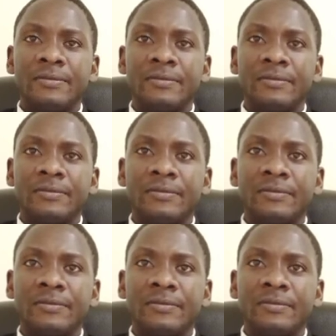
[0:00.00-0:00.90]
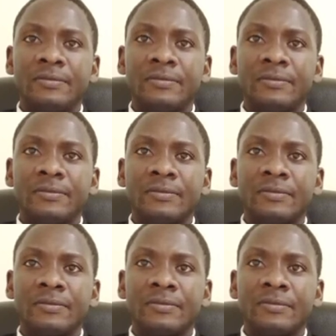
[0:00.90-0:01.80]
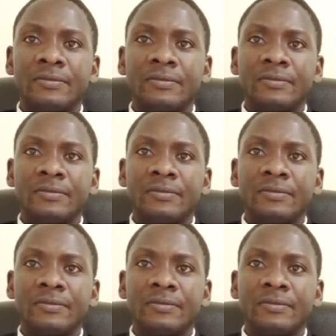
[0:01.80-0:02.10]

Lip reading: Nothing is said.